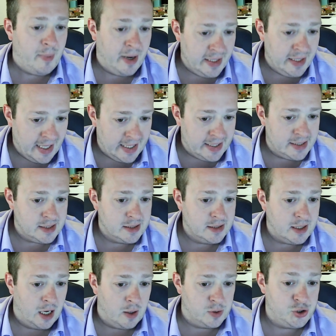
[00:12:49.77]
At my
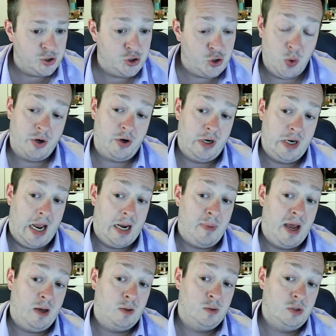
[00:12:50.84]
lightest, I was
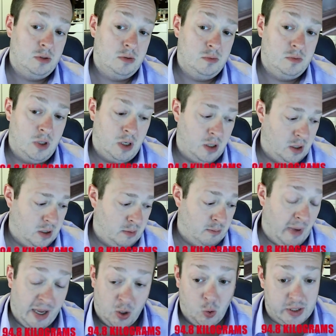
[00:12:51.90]
209 pounds.
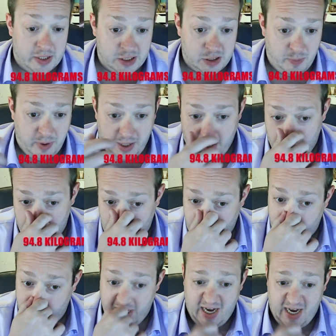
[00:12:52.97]
My goal is to be
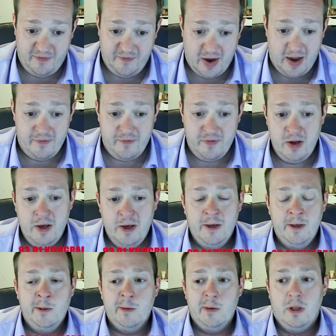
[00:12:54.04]
185
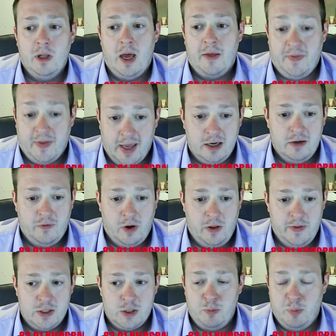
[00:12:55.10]
at the end of
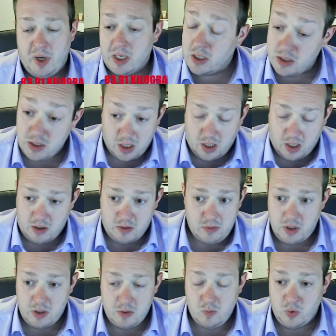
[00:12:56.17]
all this, but,
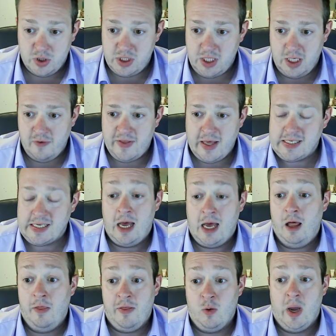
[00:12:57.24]
we'll see if that's a
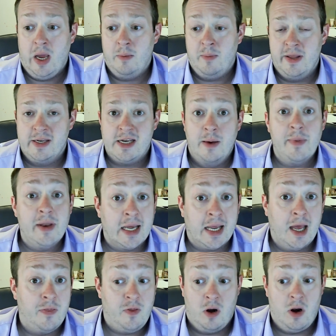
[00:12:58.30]
healthy weight by the time that I
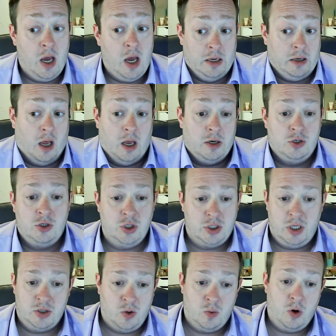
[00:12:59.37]
get there. I
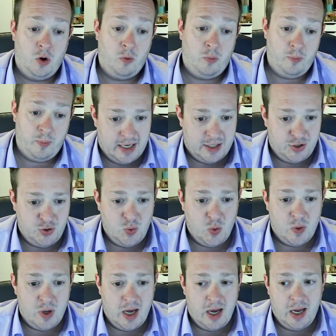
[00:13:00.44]
don't know. At
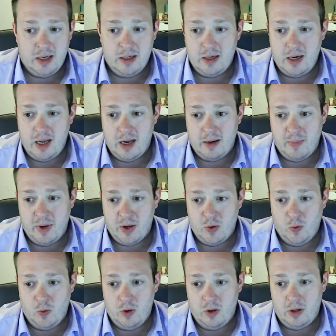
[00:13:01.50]
209, and my
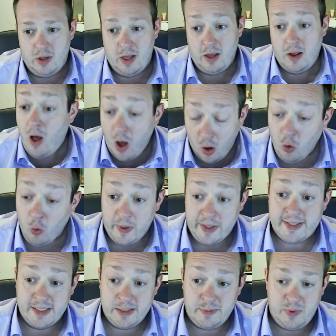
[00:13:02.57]
goal
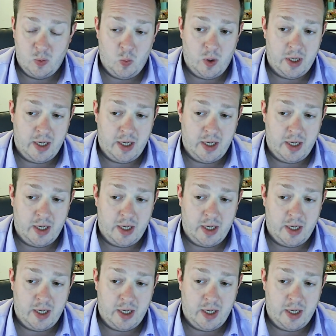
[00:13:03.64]
always has been